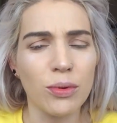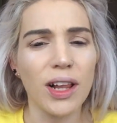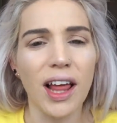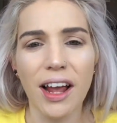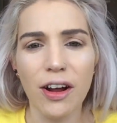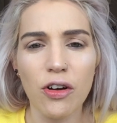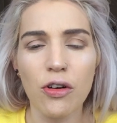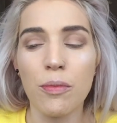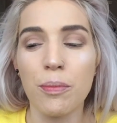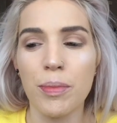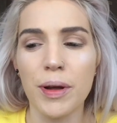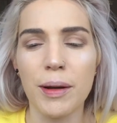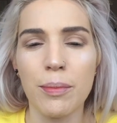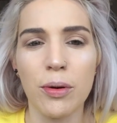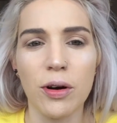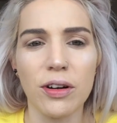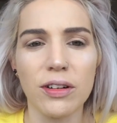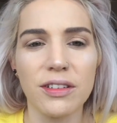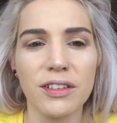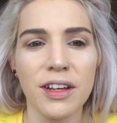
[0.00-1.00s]
Well, I could be,
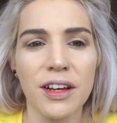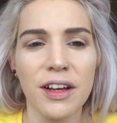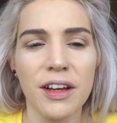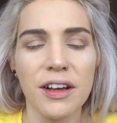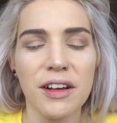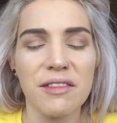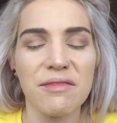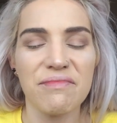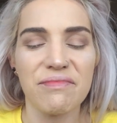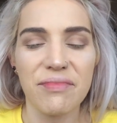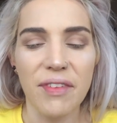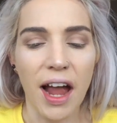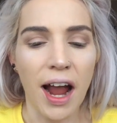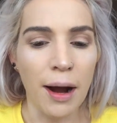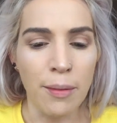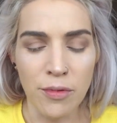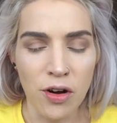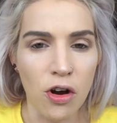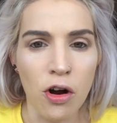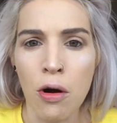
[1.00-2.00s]
but
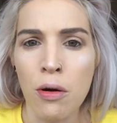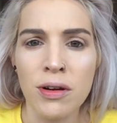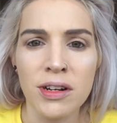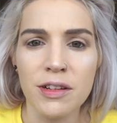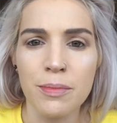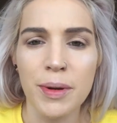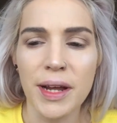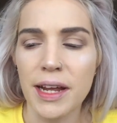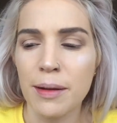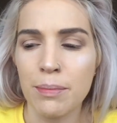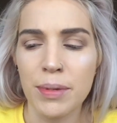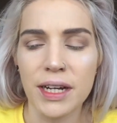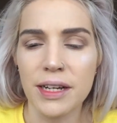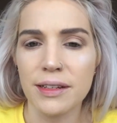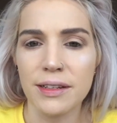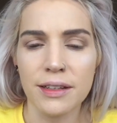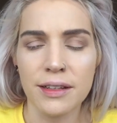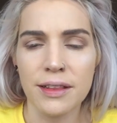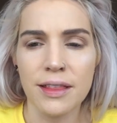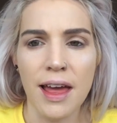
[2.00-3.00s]
I'm not going to be
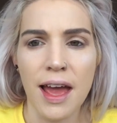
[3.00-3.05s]
because